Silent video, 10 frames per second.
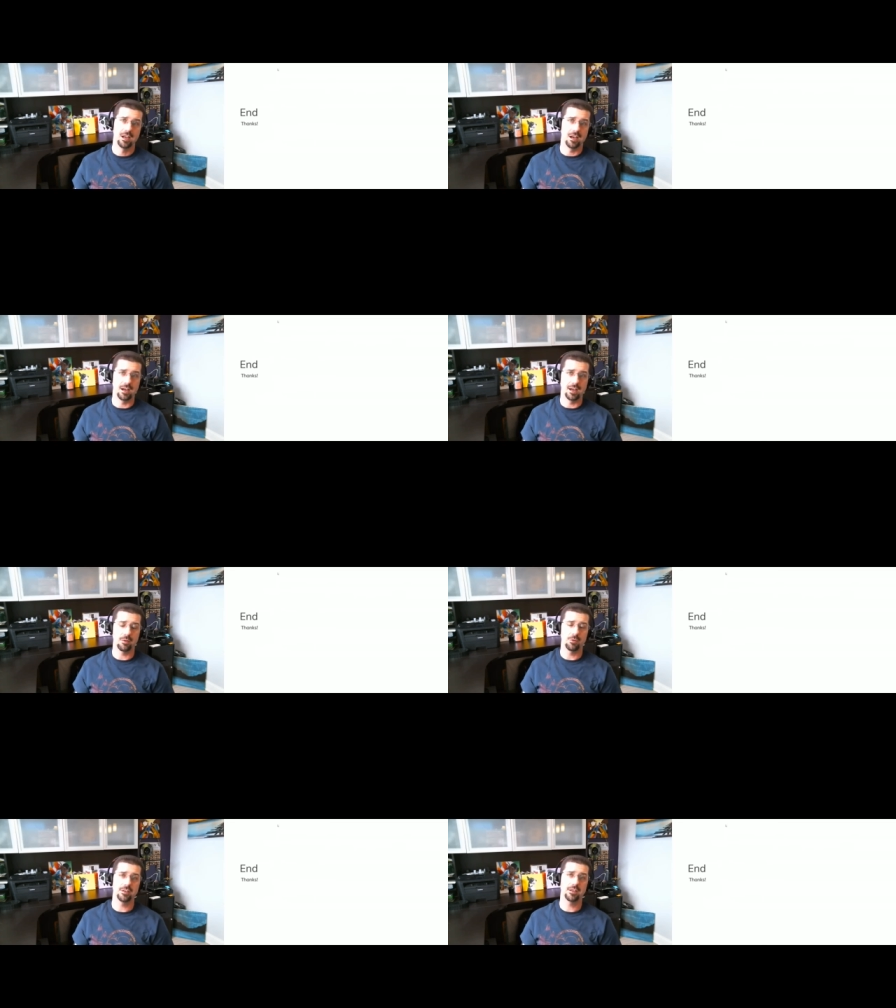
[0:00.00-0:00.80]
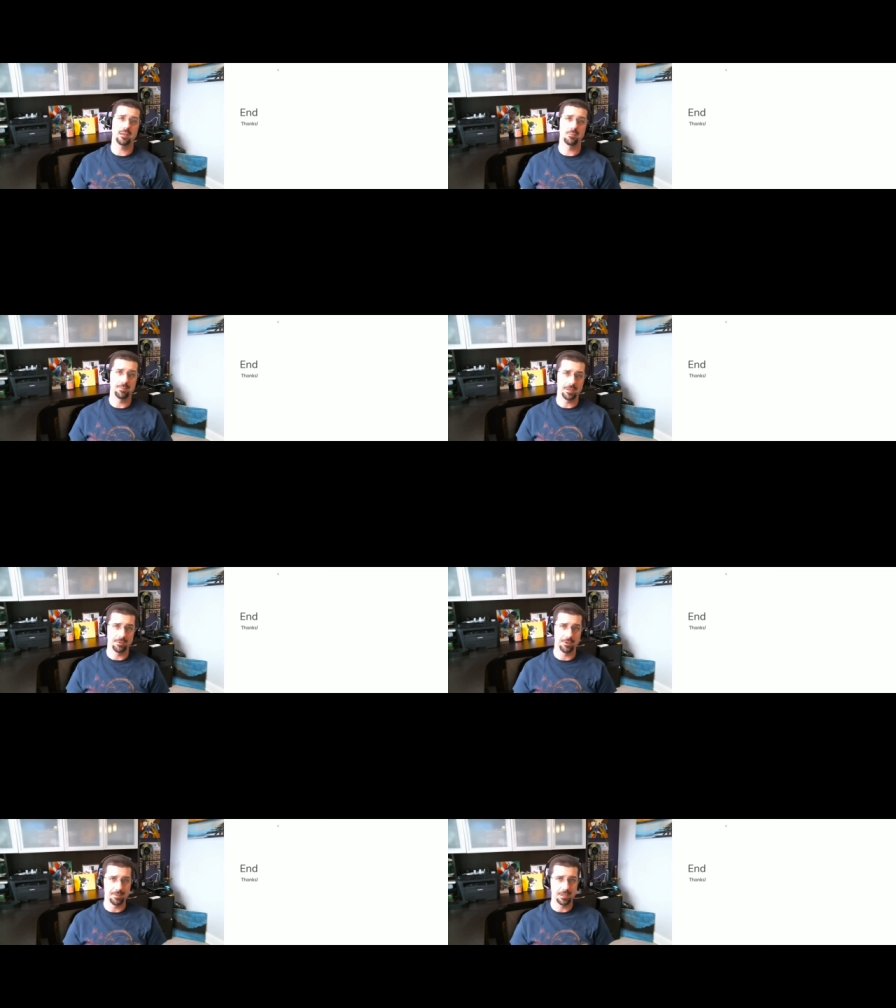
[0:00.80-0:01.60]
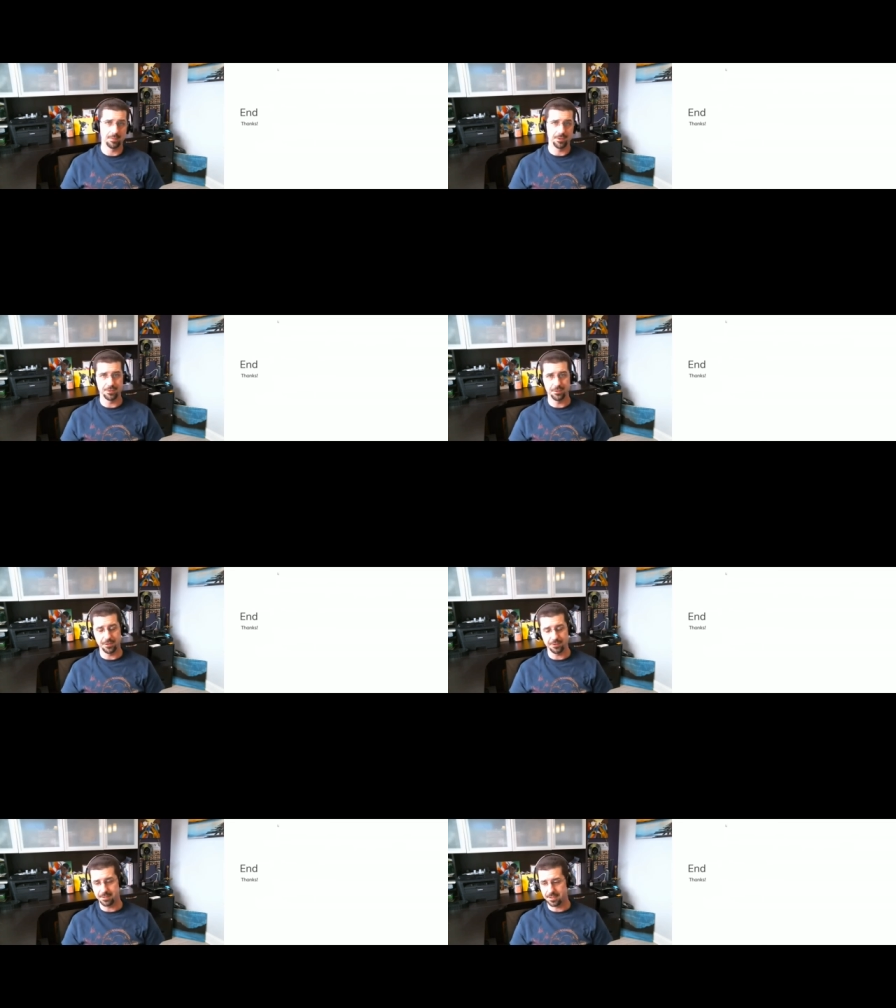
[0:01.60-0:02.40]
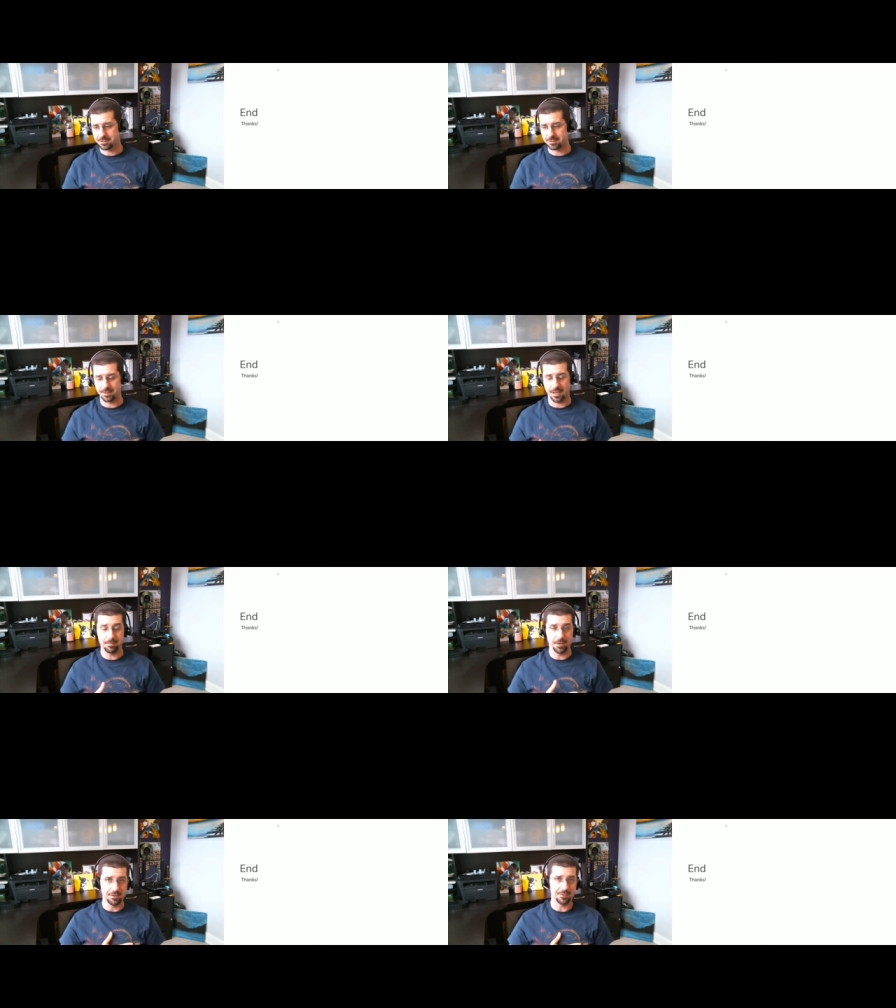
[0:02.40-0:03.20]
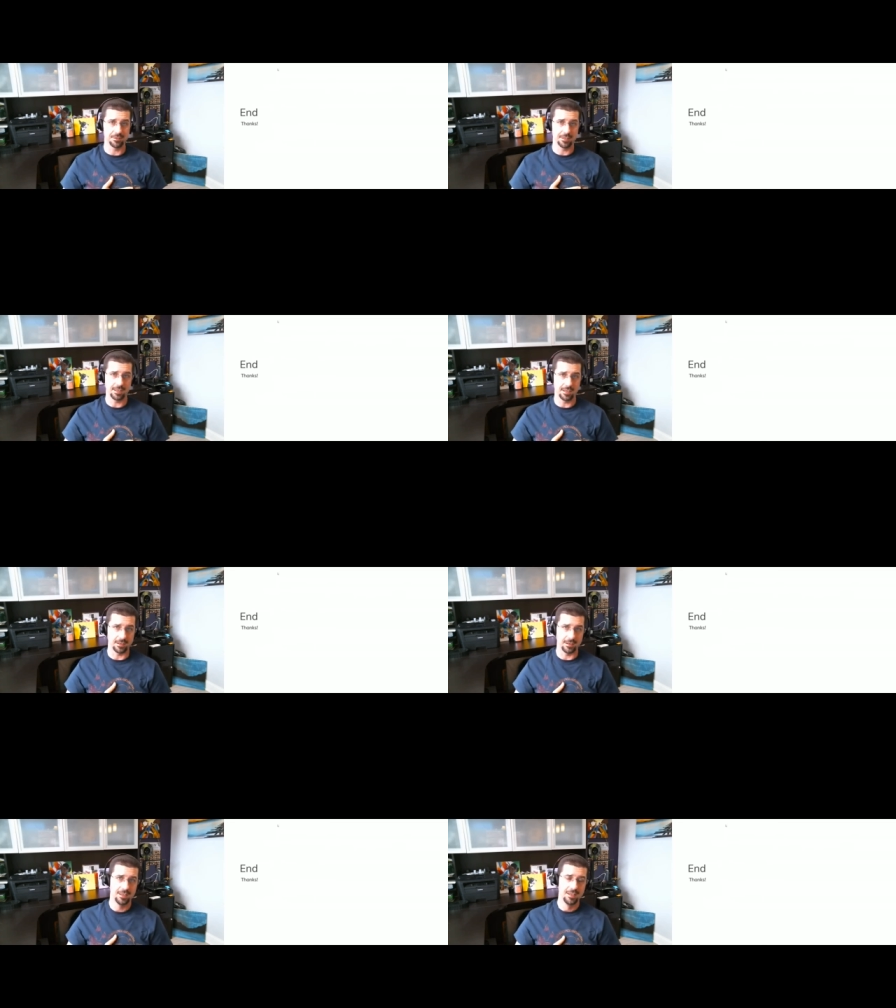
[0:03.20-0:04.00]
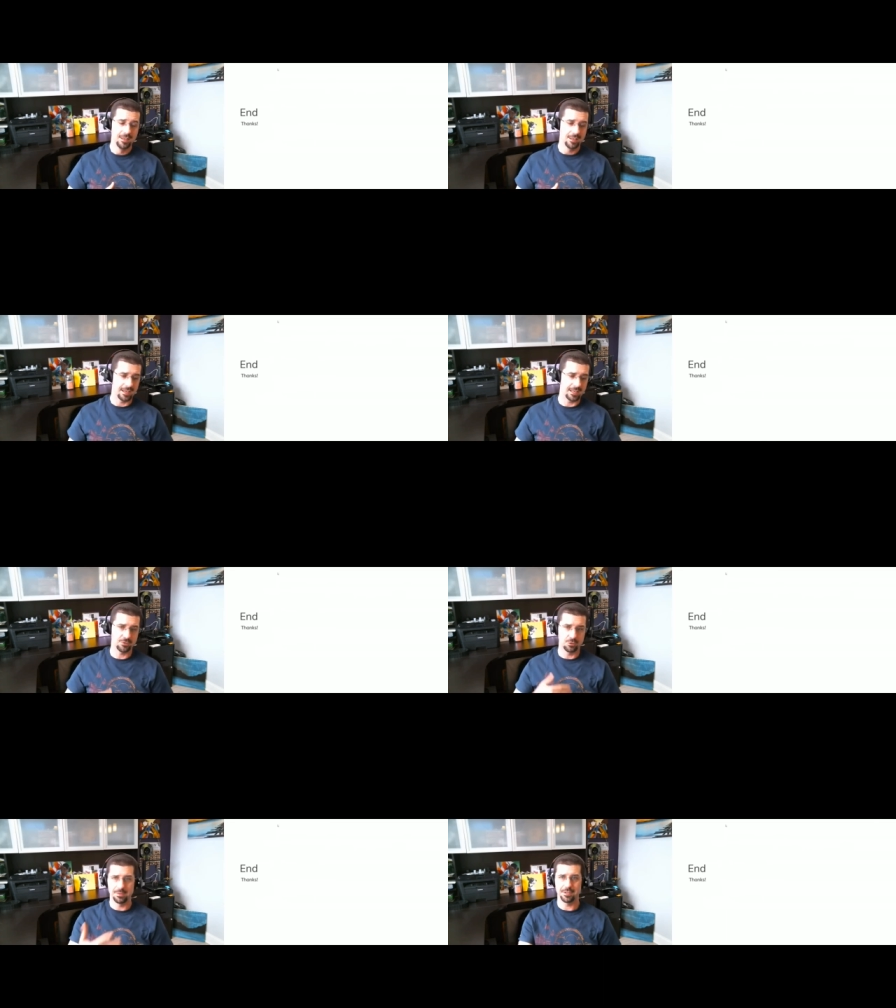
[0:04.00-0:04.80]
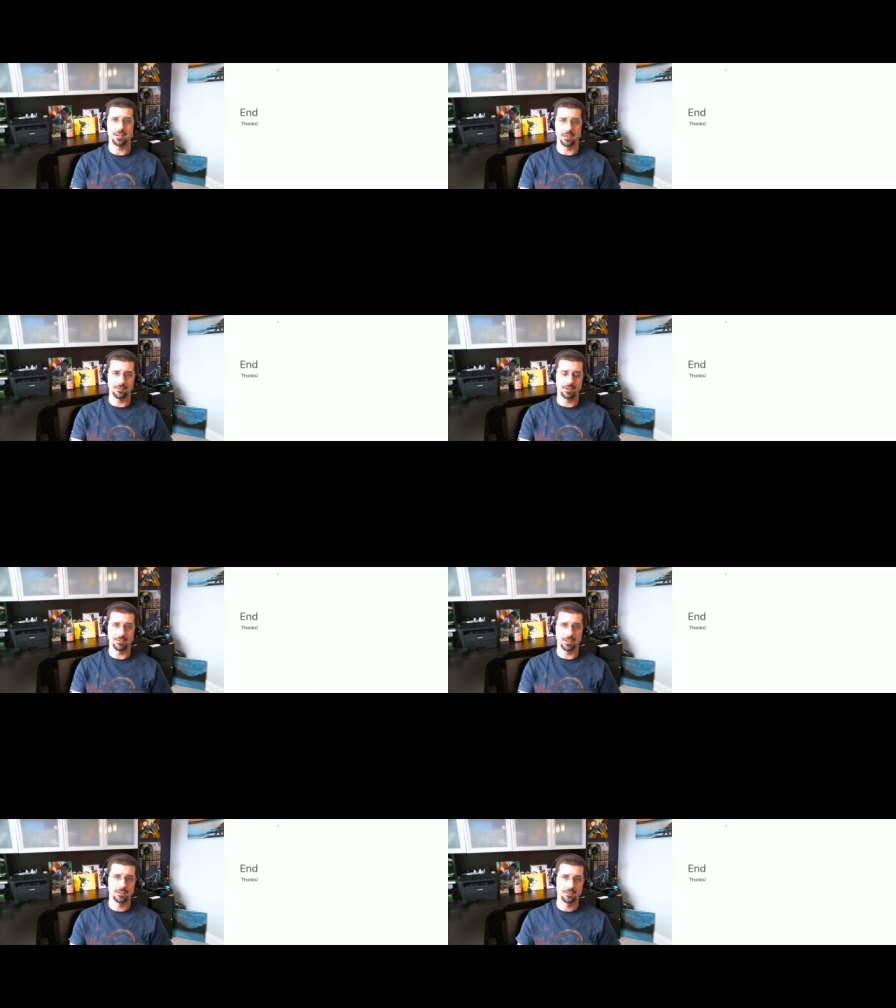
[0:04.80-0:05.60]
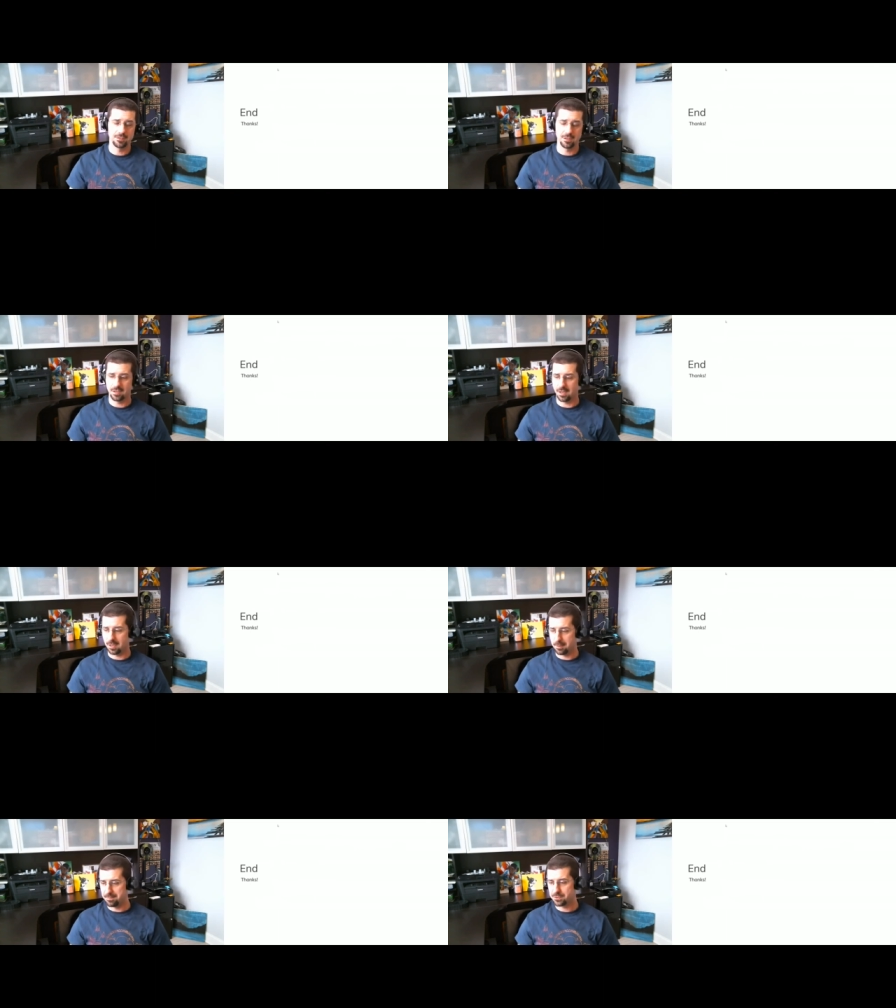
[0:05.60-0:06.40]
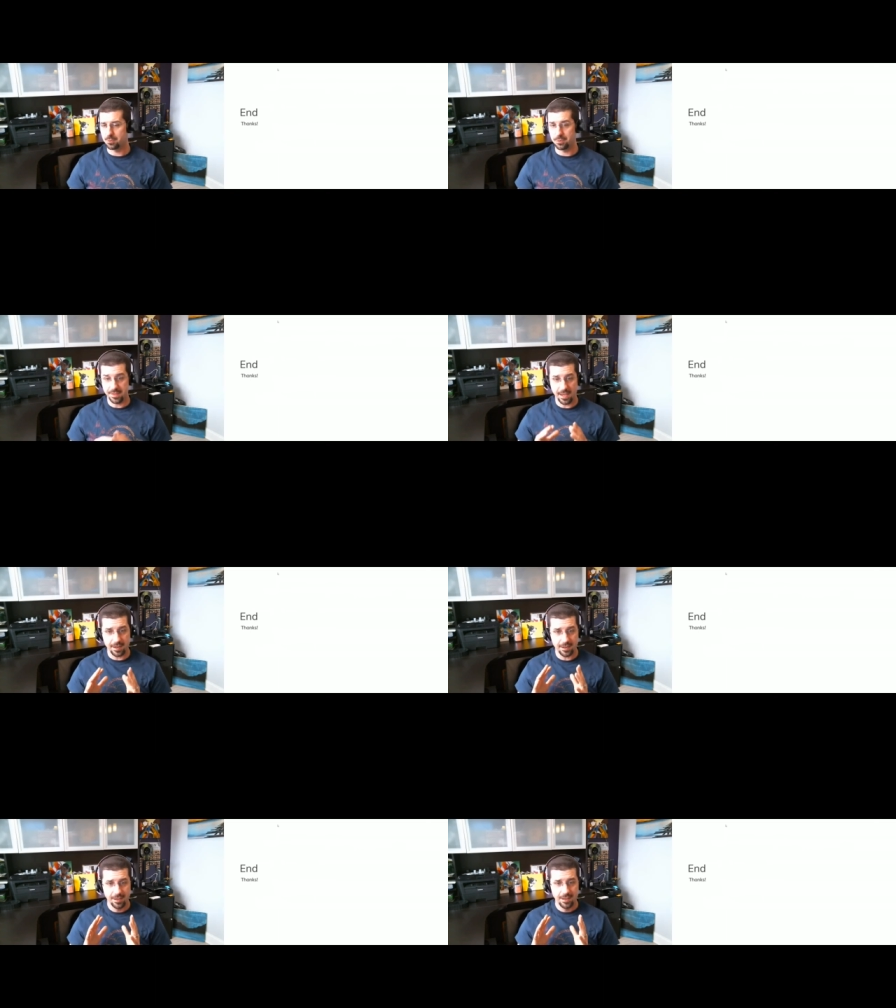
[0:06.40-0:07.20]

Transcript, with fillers: Uh, I want to enable people to be able to do this because I personally, again, got so much out of giving. Um, so with that,